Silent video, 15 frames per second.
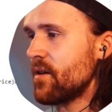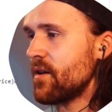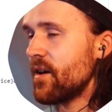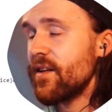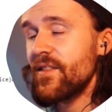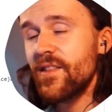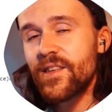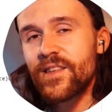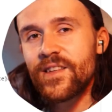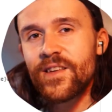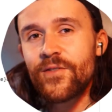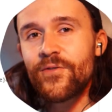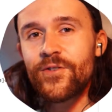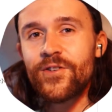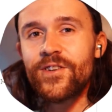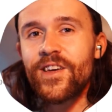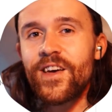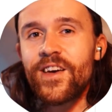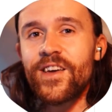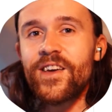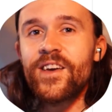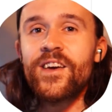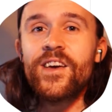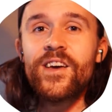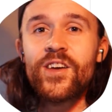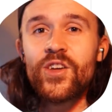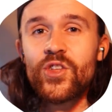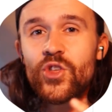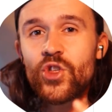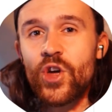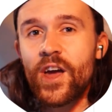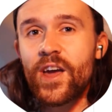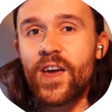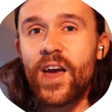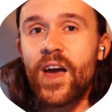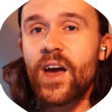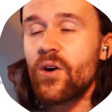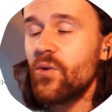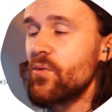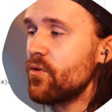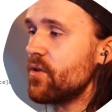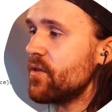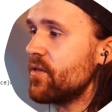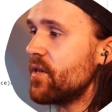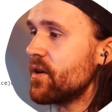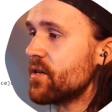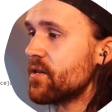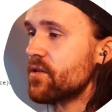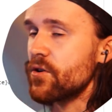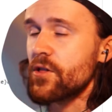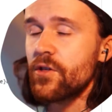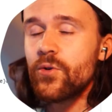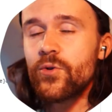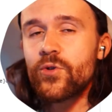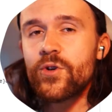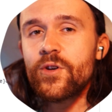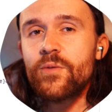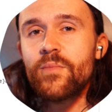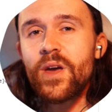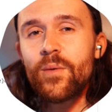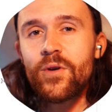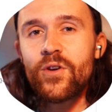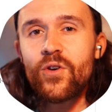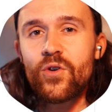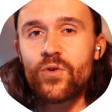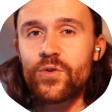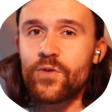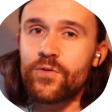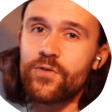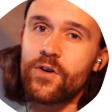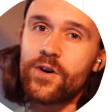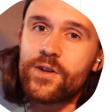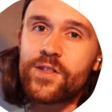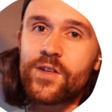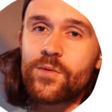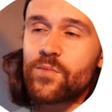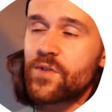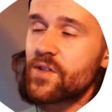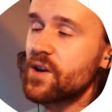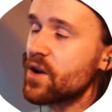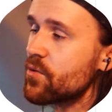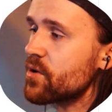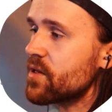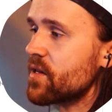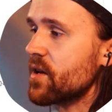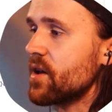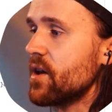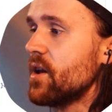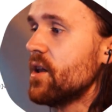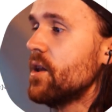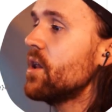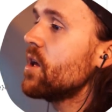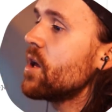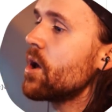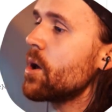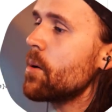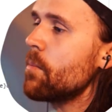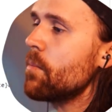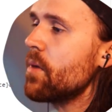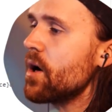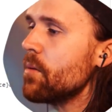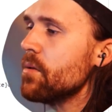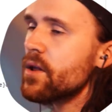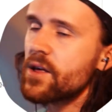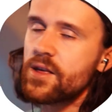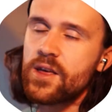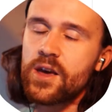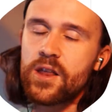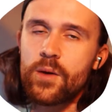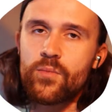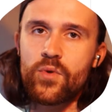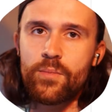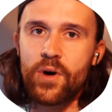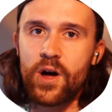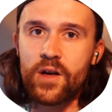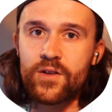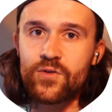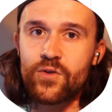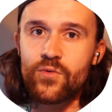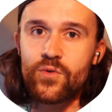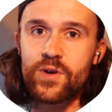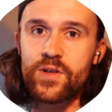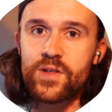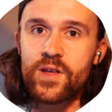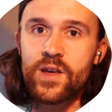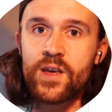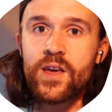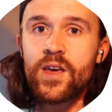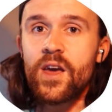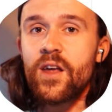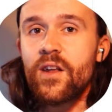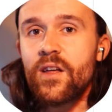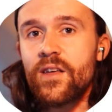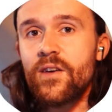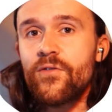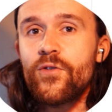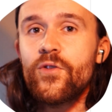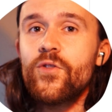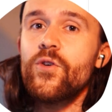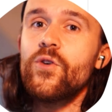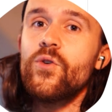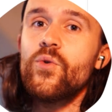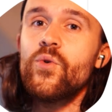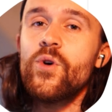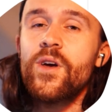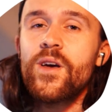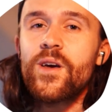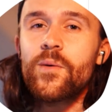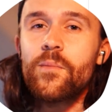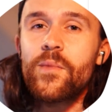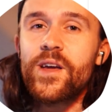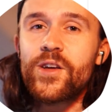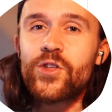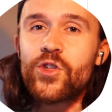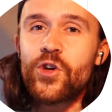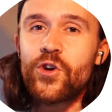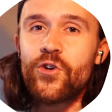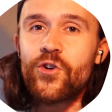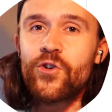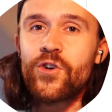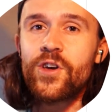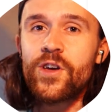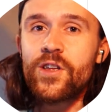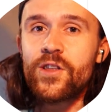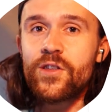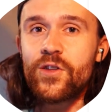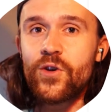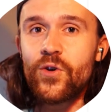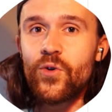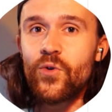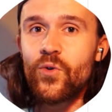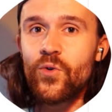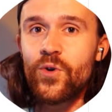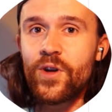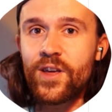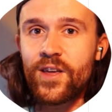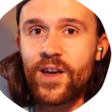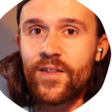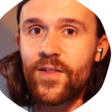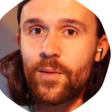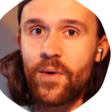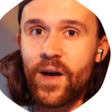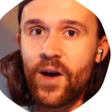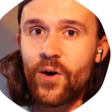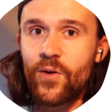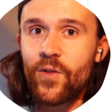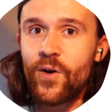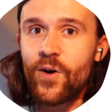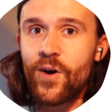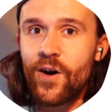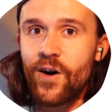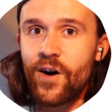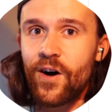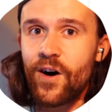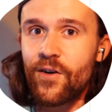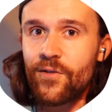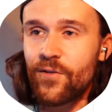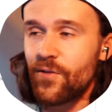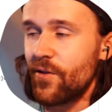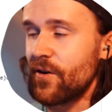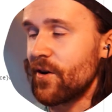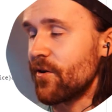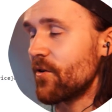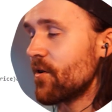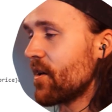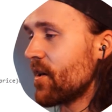And this is it for today. Check out this solution. Maybe you also find some secrets in public GitHub repositories. And if you do, make sure to get them out of there.